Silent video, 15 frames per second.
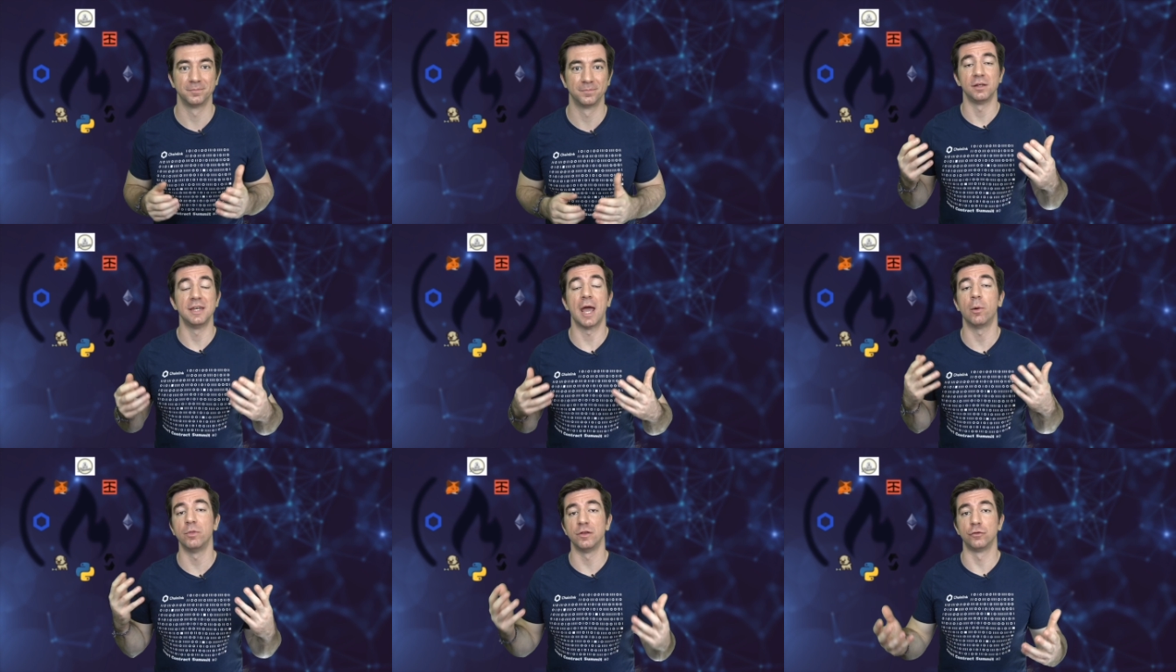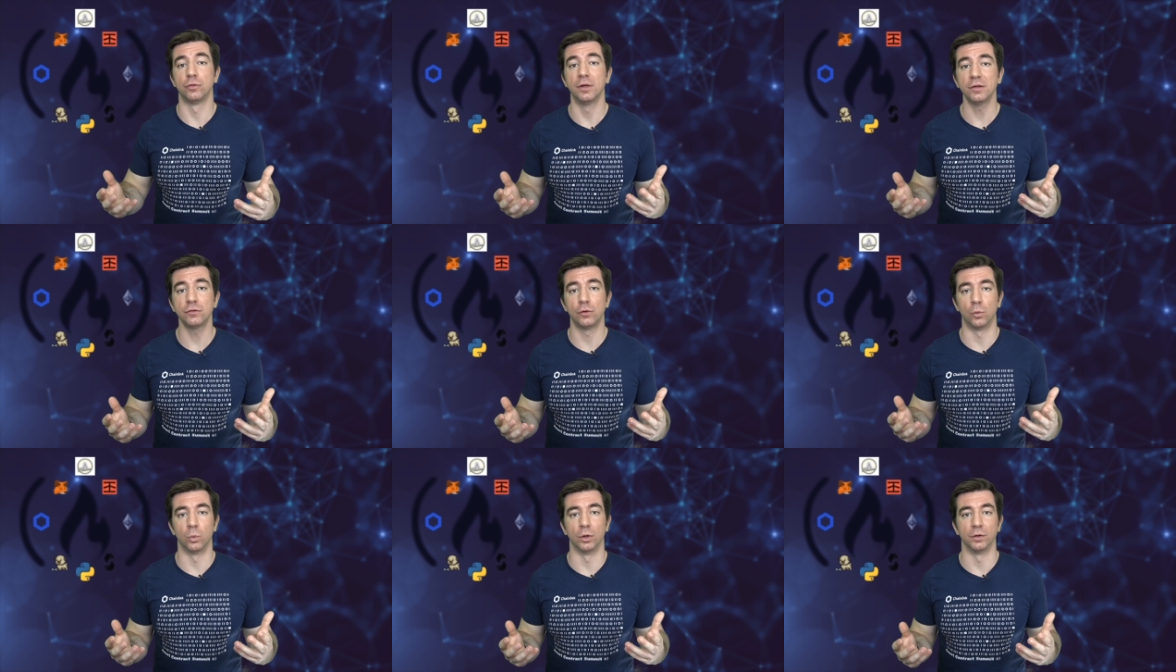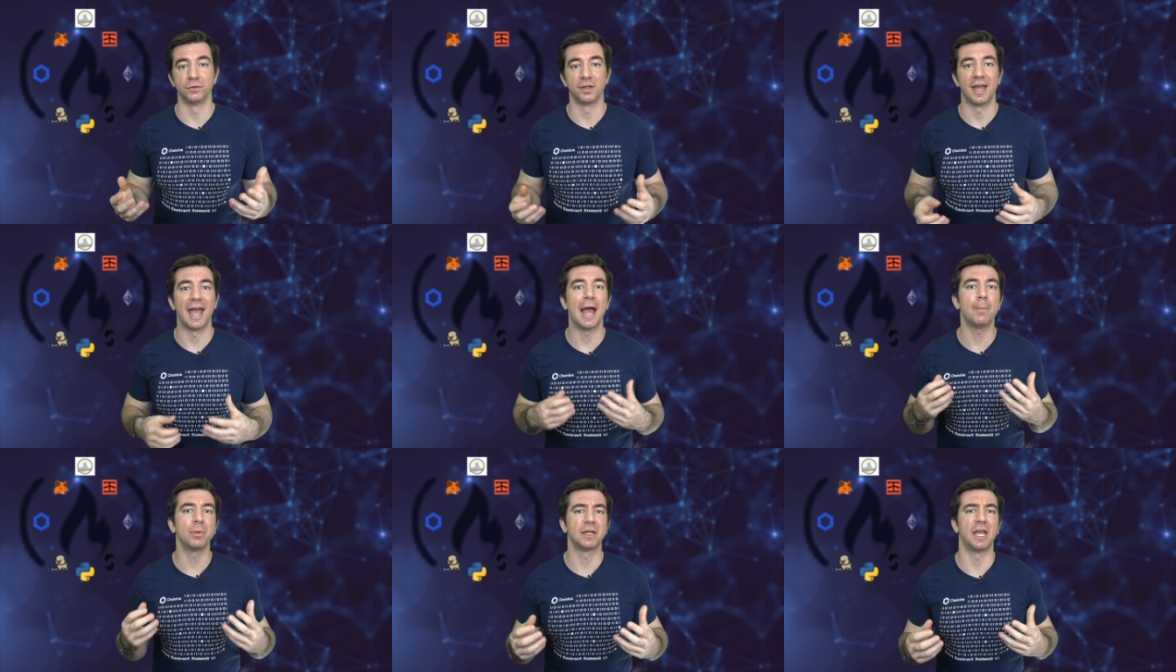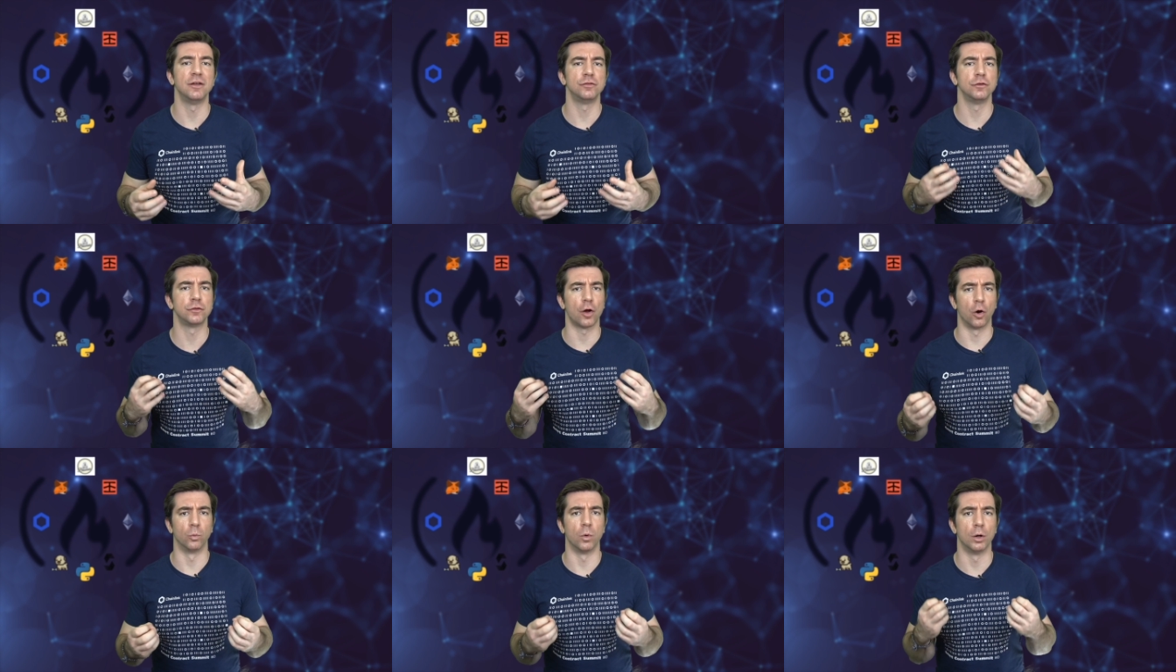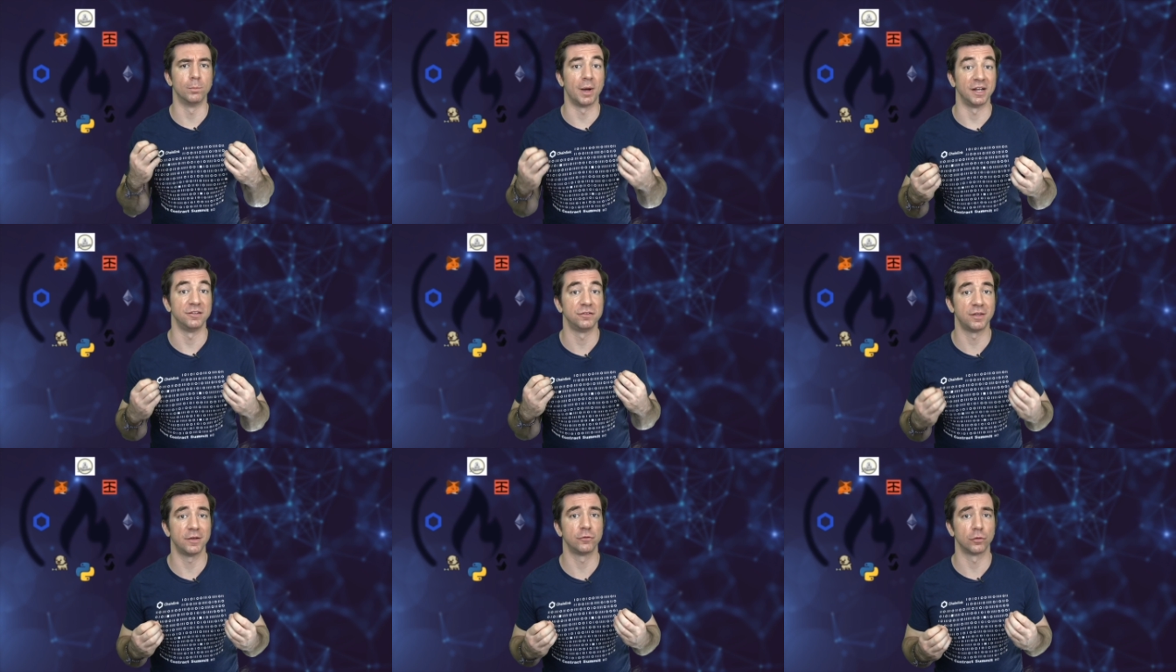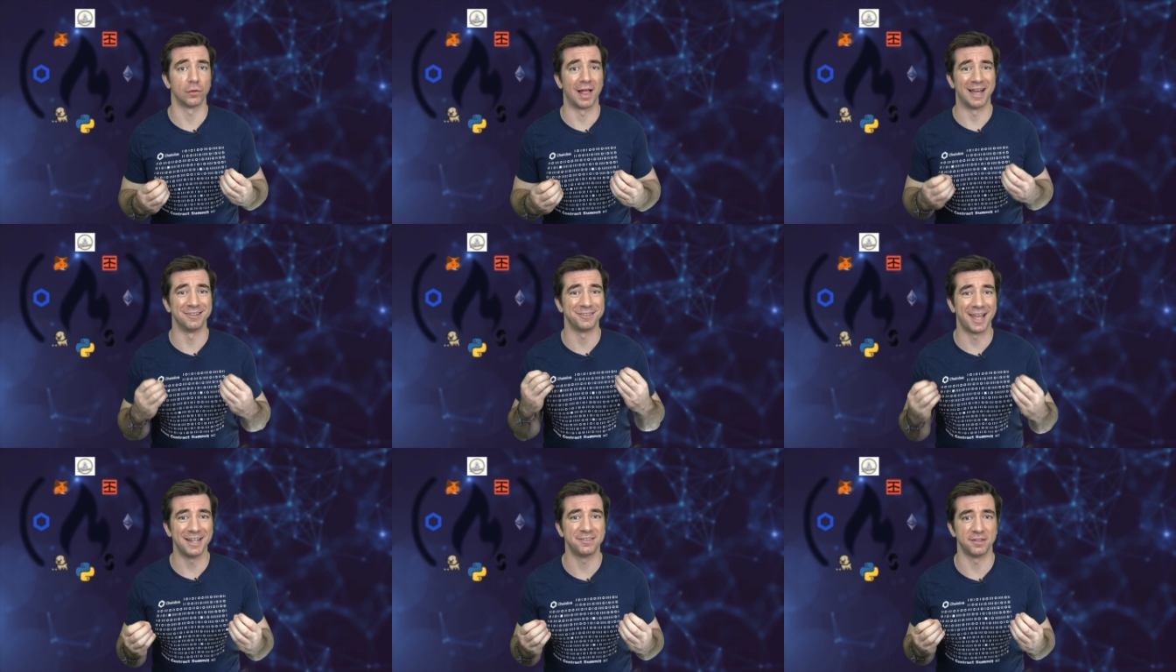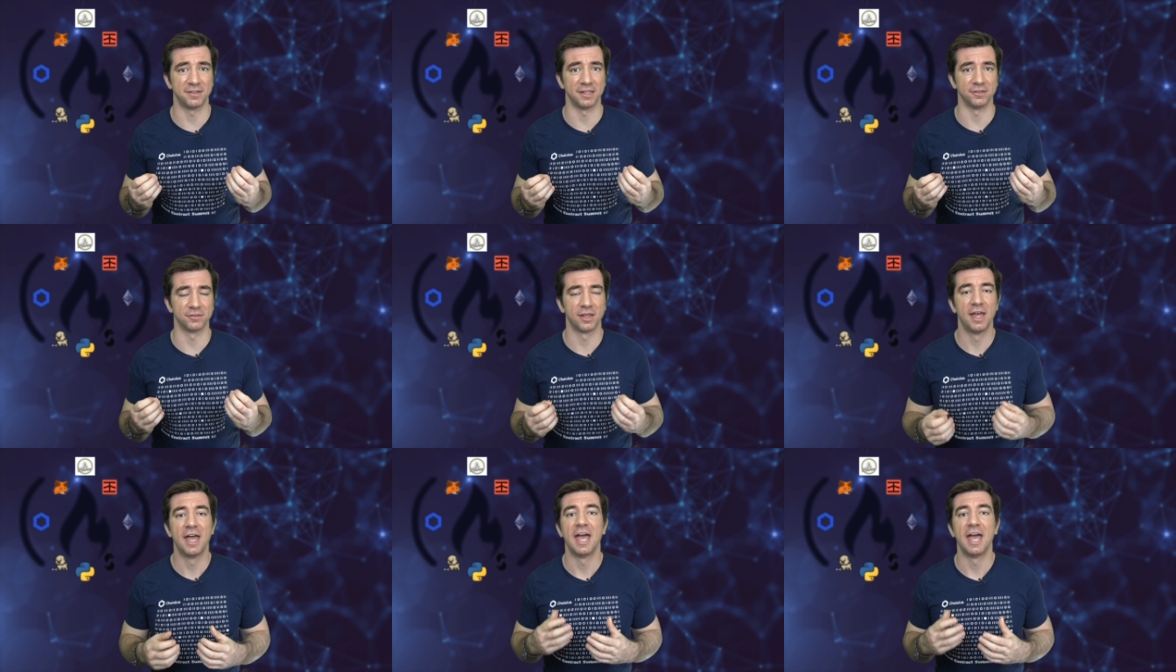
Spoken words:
Now, in the traditional world, applications are run by centralized entities.